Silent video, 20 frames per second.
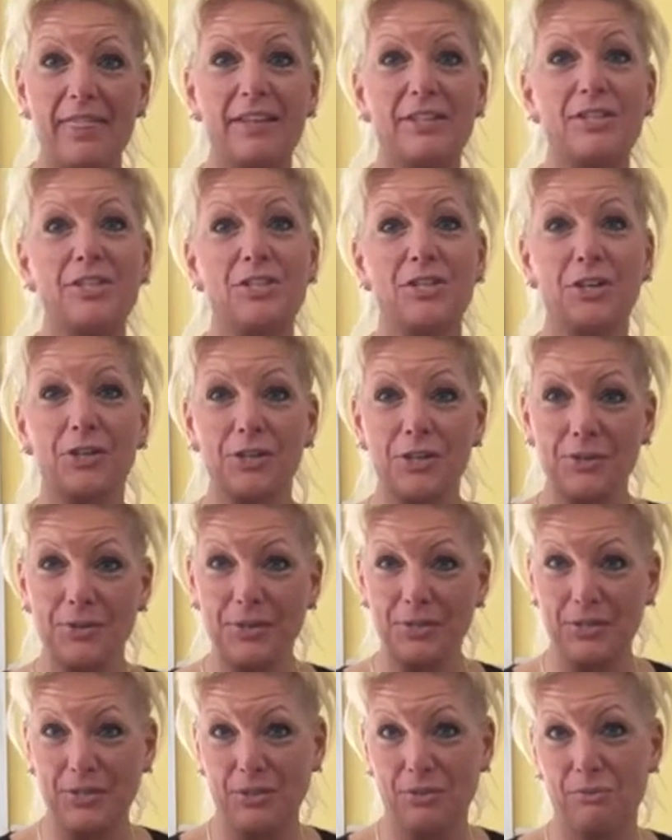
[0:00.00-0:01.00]
the sugar
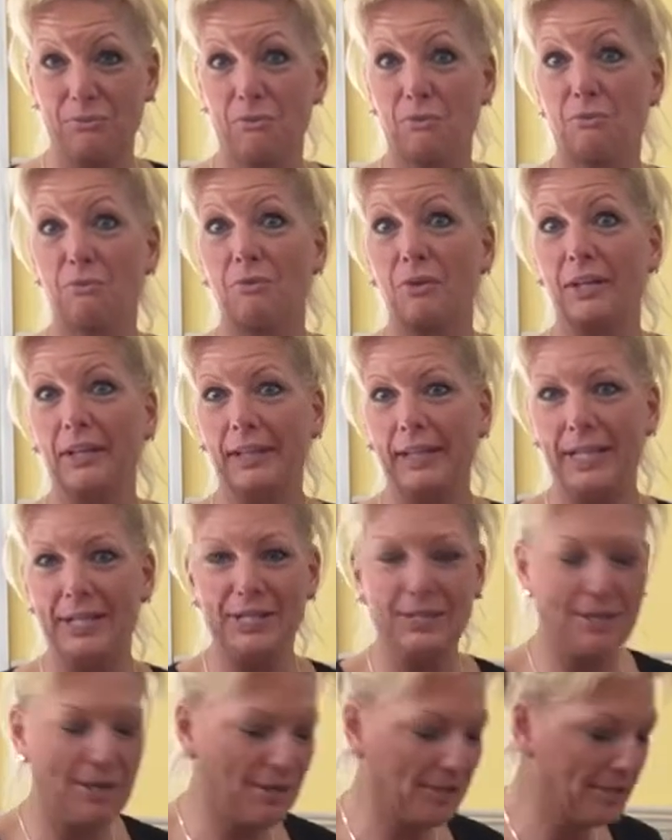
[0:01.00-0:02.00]
crystals will really
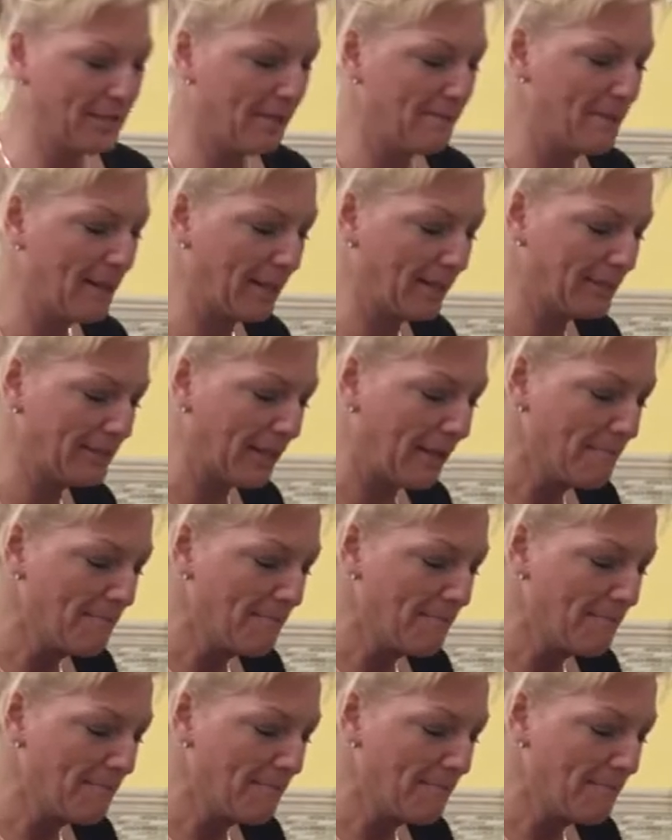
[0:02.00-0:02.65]
start to melt.